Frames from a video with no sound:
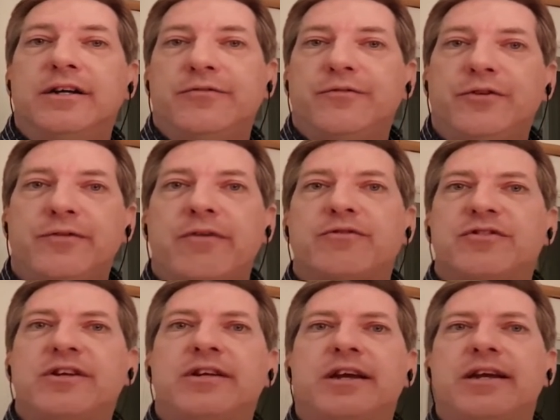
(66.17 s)
If you've ever
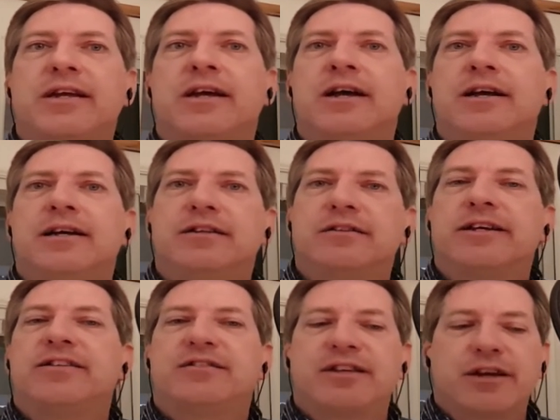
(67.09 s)
seen a
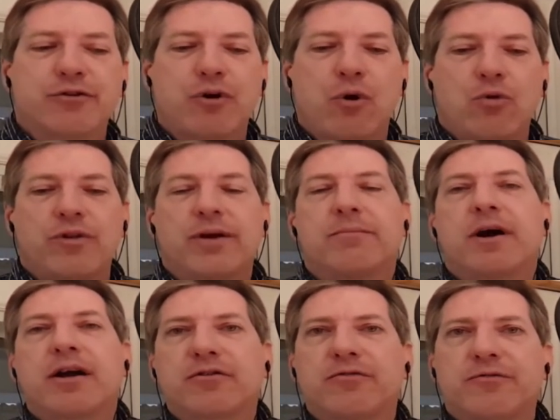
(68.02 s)
lead singer holding a
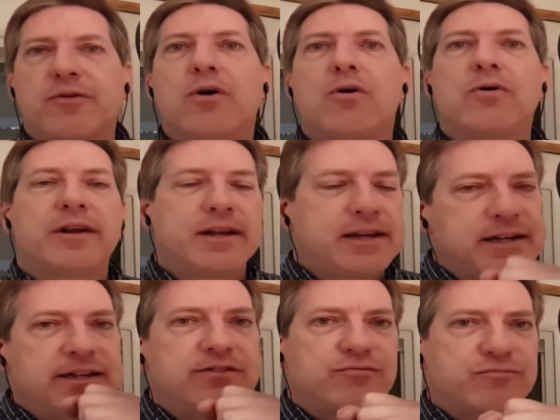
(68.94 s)
microphone,
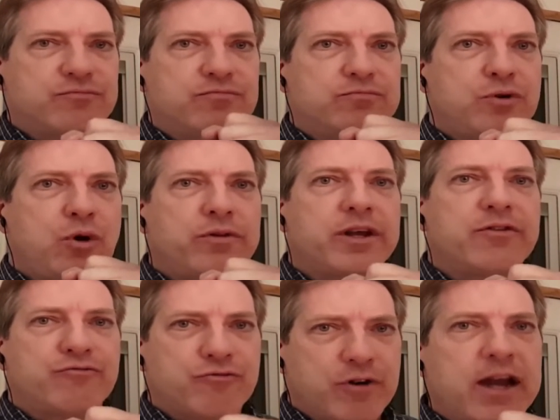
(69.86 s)
he's holding
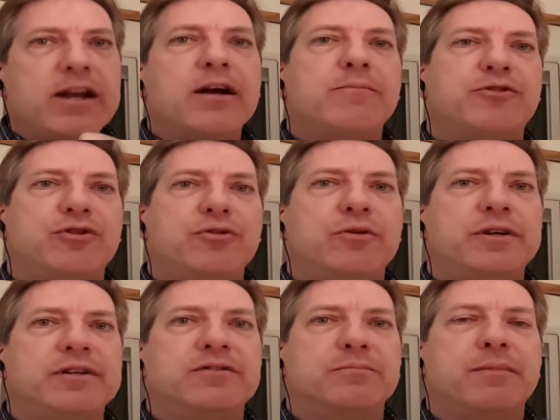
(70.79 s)
it right up to
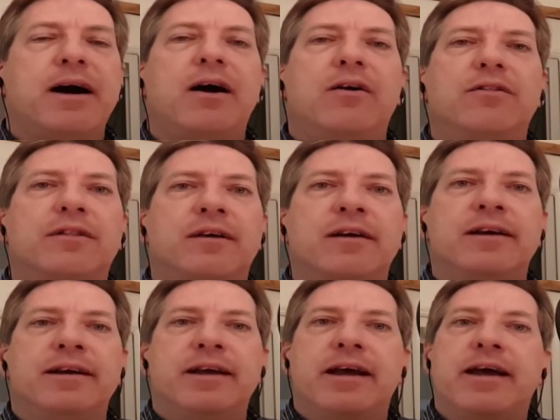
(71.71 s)
his mouth,
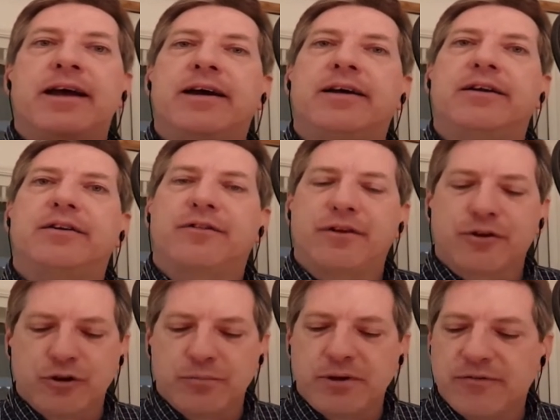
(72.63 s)
and
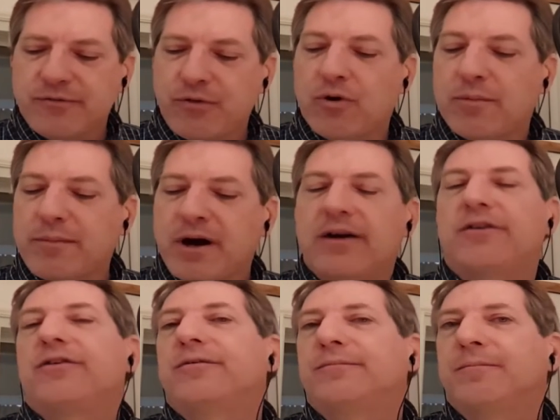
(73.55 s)
there could be a floor
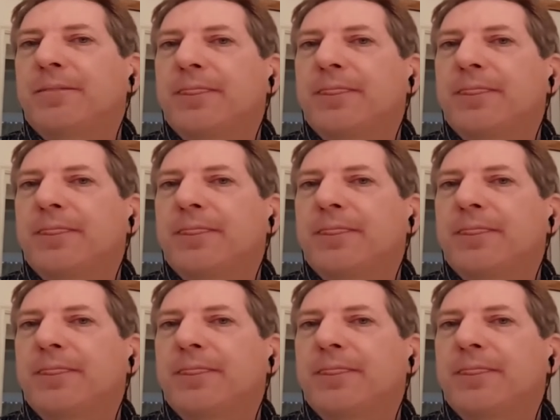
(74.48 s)
monitor